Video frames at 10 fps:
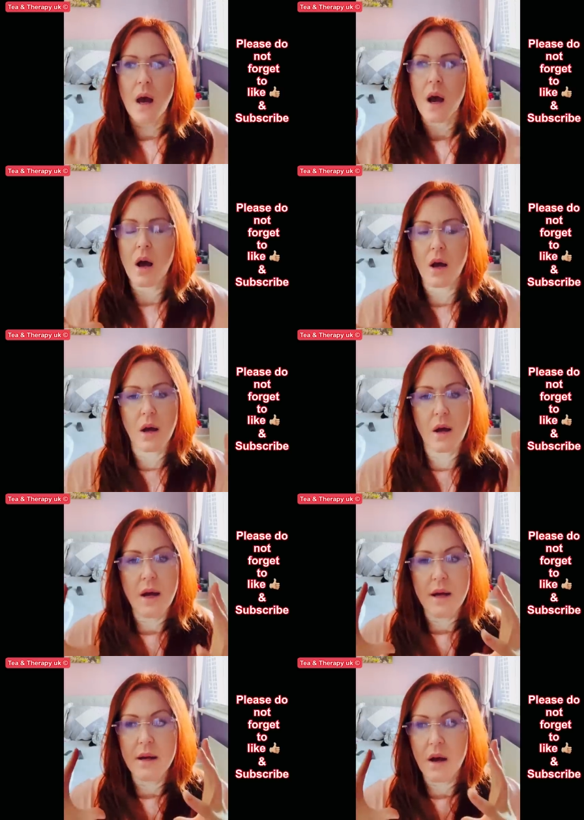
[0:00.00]
her
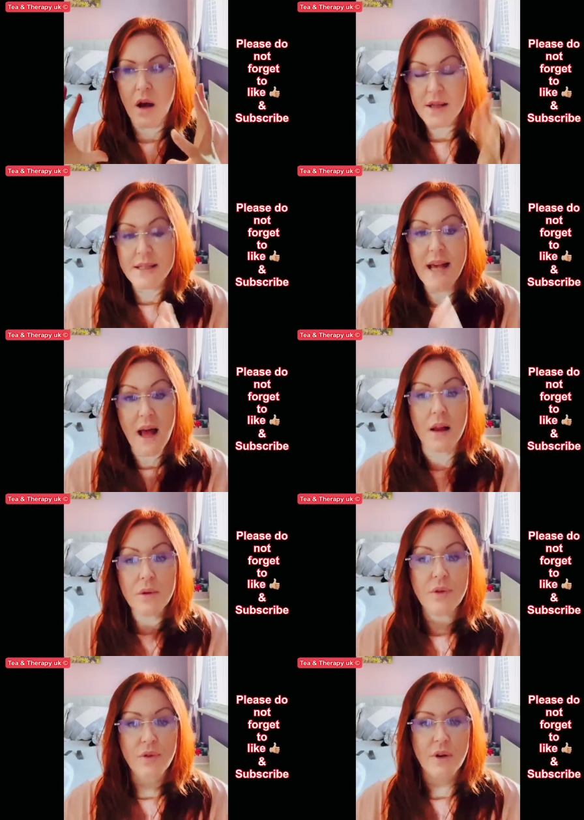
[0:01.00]

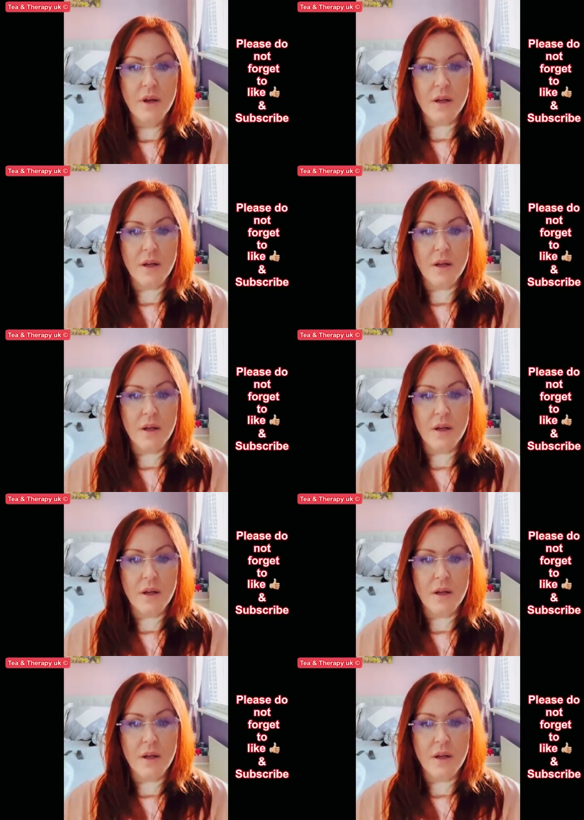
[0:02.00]
herself